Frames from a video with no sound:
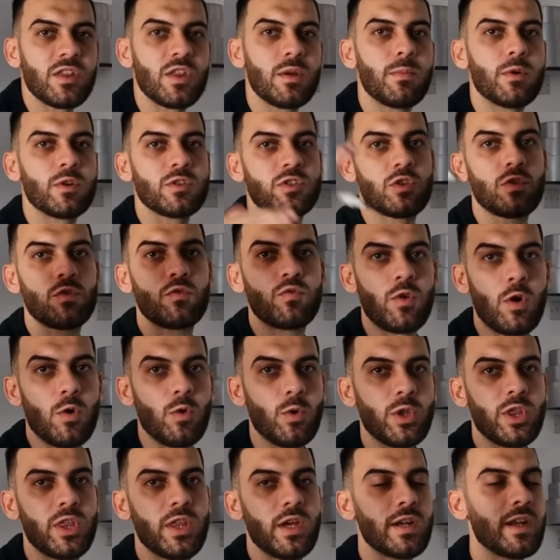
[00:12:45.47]
the book's
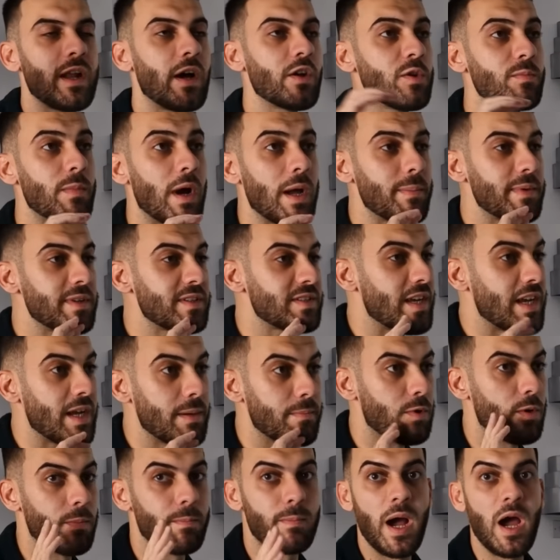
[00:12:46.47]
growth. Now you might be
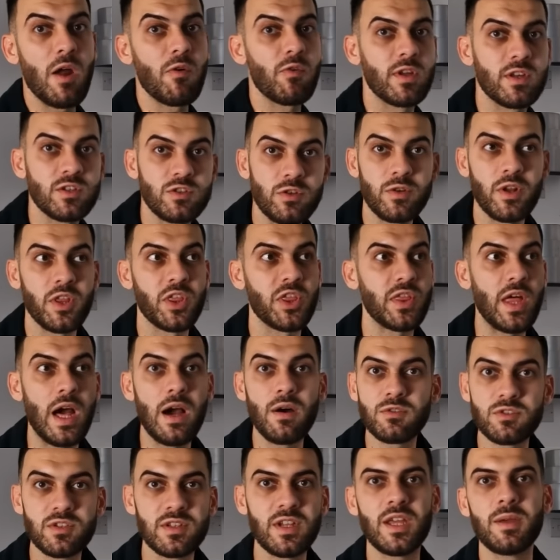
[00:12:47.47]
saying, but Barry, it's on
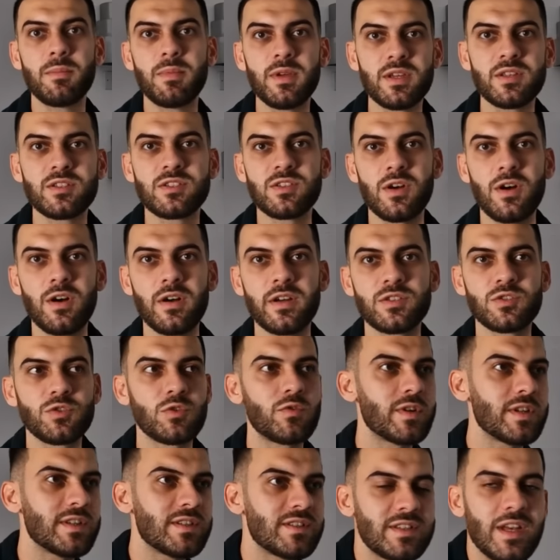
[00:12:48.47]
1,000 ABSR. It's
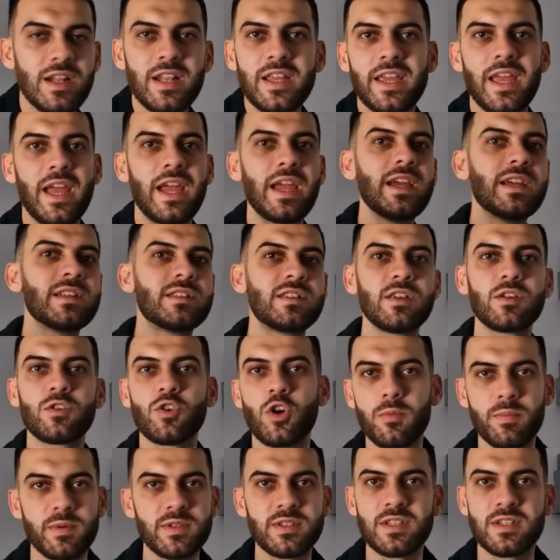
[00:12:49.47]
already selling 80
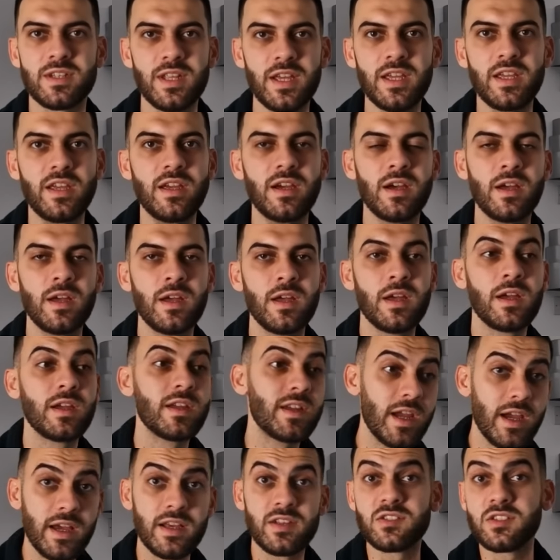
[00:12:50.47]
copies a day.
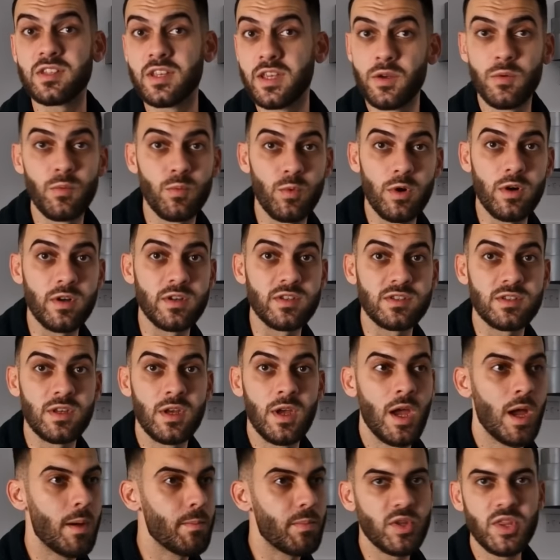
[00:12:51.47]
Yes, it was.
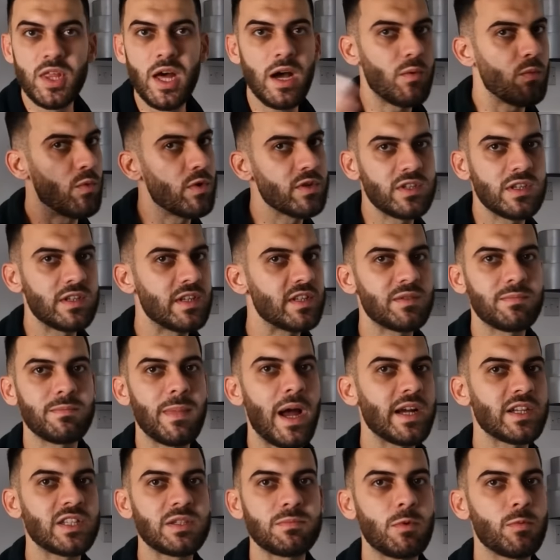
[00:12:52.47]
But that wasn't its
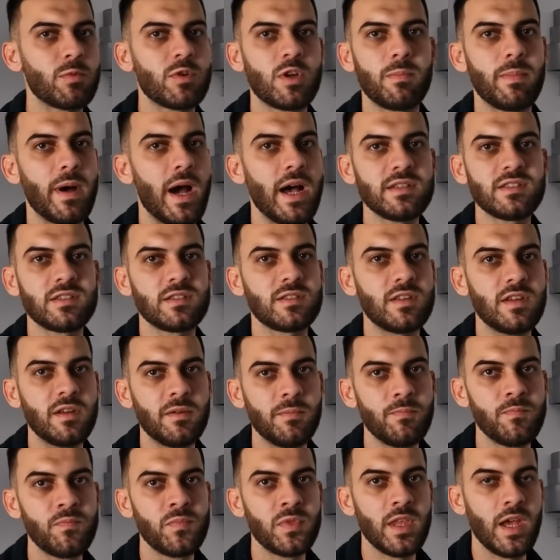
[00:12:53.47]
maximum capacity.
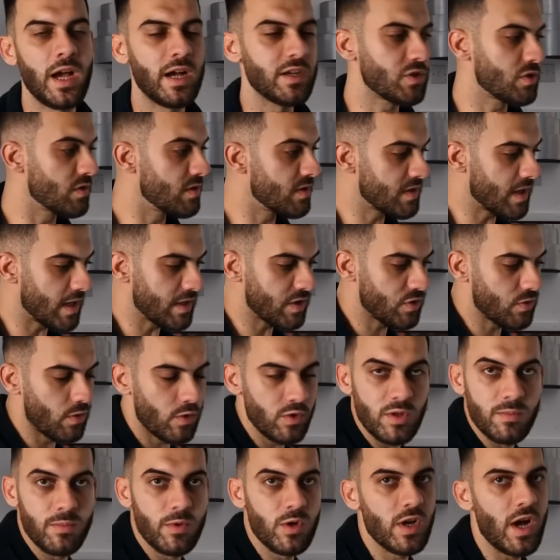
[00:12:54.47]
As soon as I saw
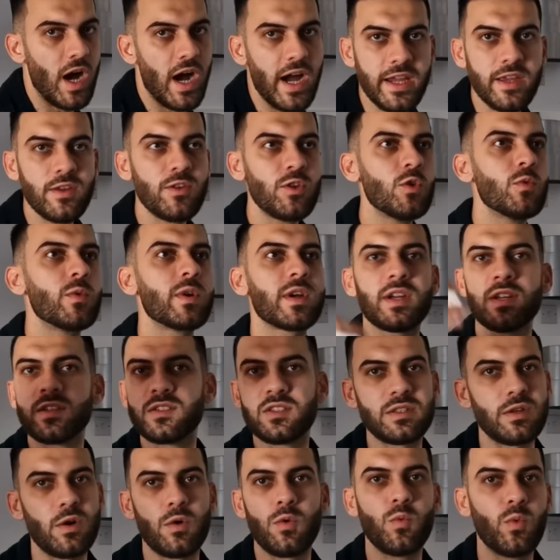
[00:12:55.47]
the book, I knew it could
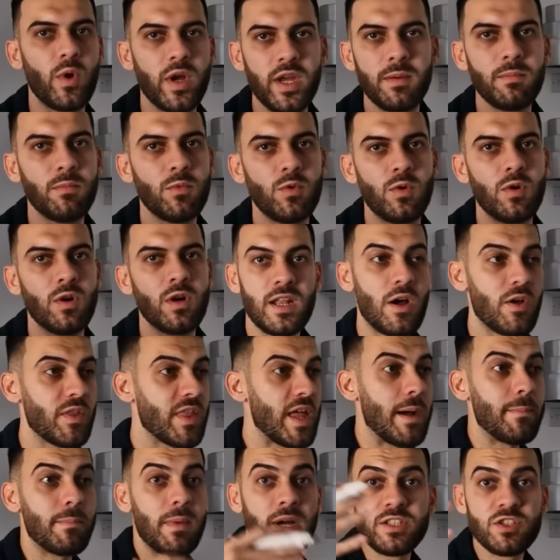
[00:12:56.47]
sell way more. Now
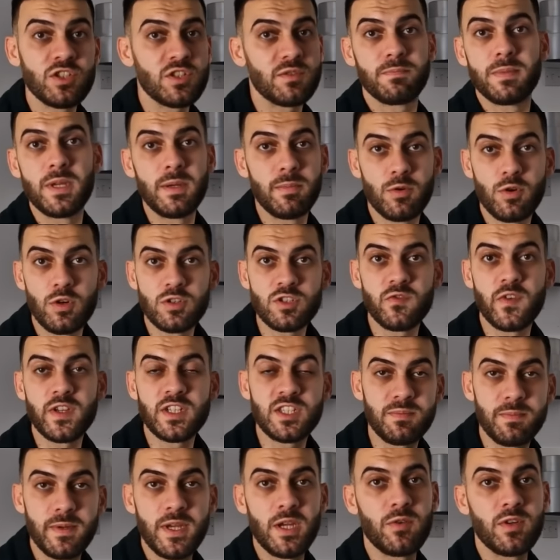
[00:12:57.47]
that might just be because of
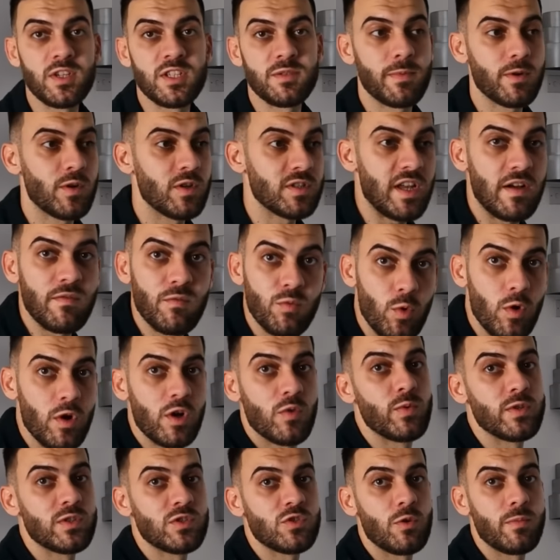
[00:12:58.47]
experience, because I've
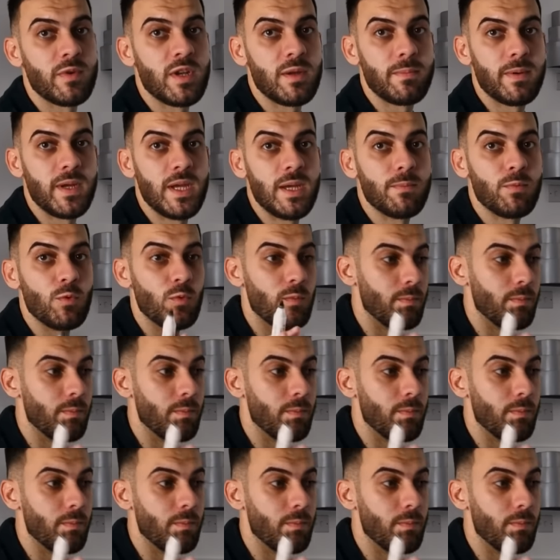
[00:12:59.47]
worked with so many people.